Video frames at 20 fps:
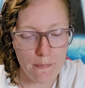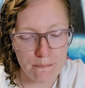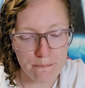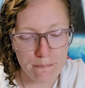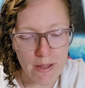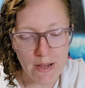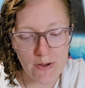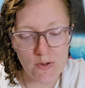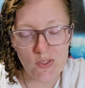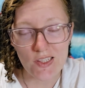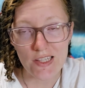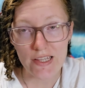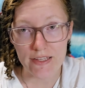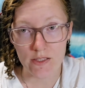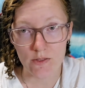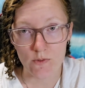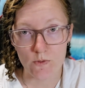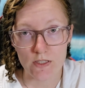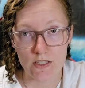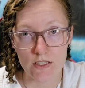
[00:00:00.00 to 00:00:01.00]

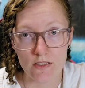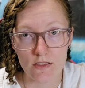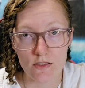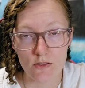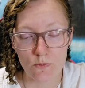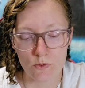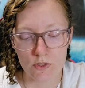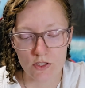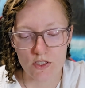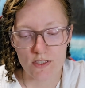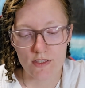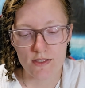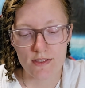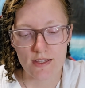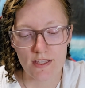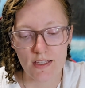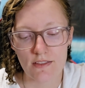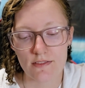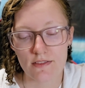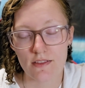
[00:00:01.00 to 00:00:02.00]
Paralanguage, which is
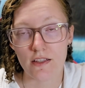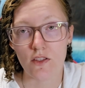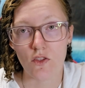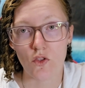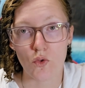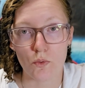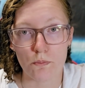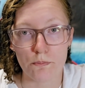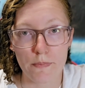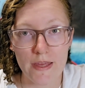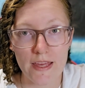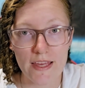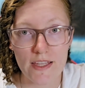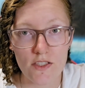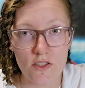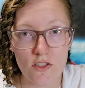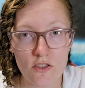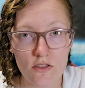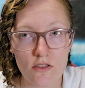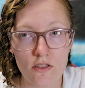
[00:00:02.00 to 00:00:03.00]
things like your
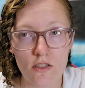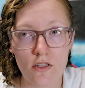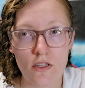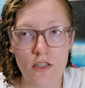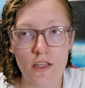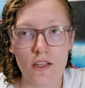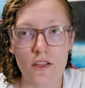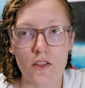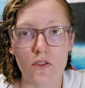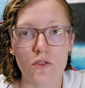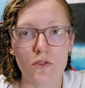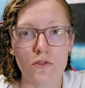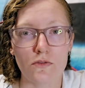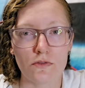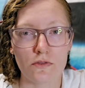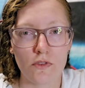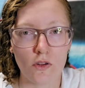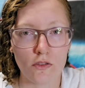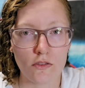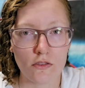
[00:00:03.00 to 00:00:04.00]
pitch, your
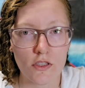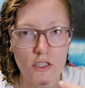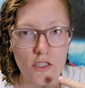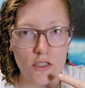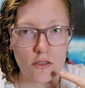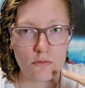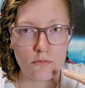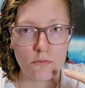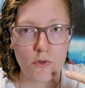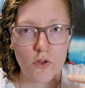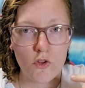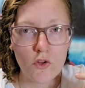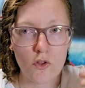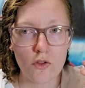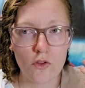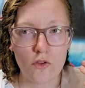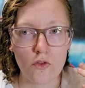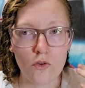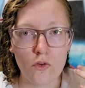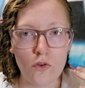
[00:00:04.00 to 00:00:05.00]
volume,
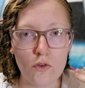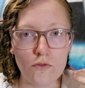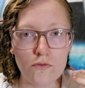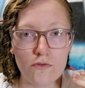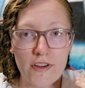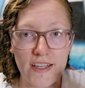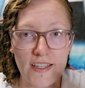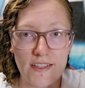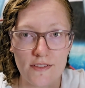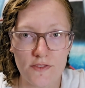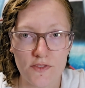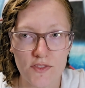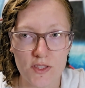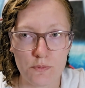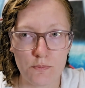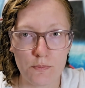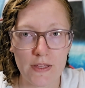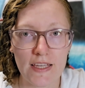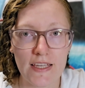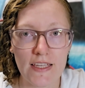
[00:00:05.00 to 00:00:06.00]
your rate of
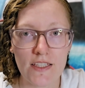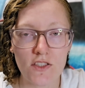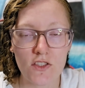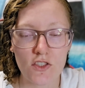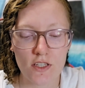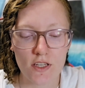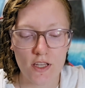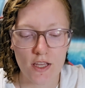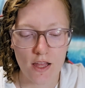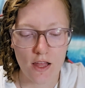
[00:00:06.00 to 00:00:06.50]
speech,